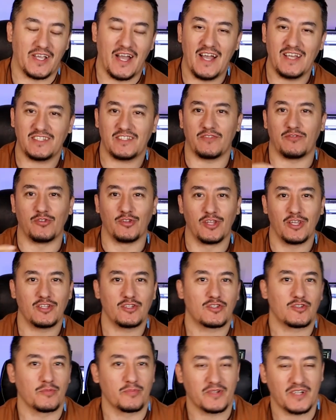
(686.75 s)
Guys, if you
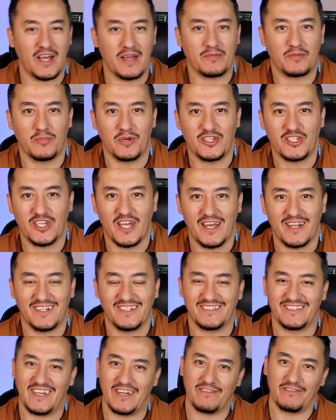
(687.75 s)
didn't subscribe to my
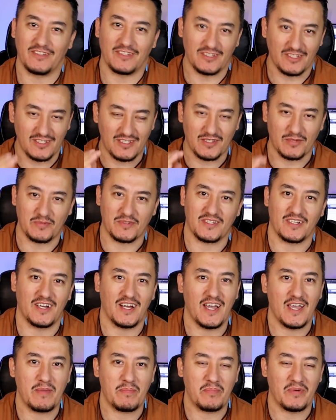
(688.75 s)
channel, definitely
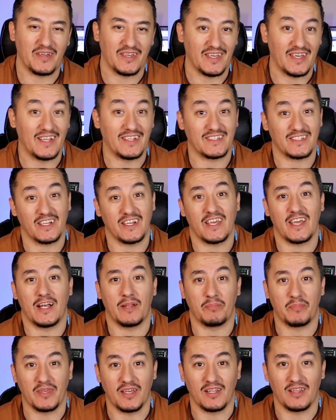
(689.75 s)
subscribe. It's going to
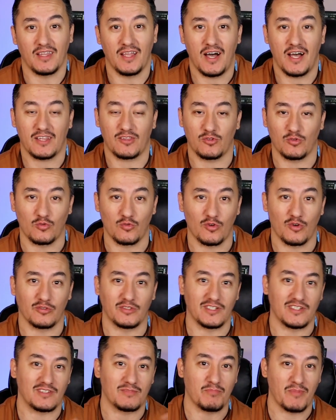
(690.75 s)
help me a lot to grow
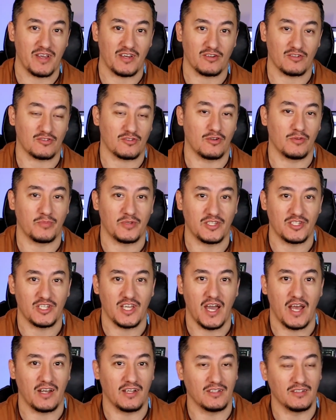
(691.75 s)
this microscopic
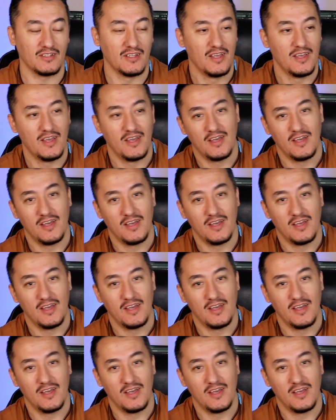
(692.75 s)
channel.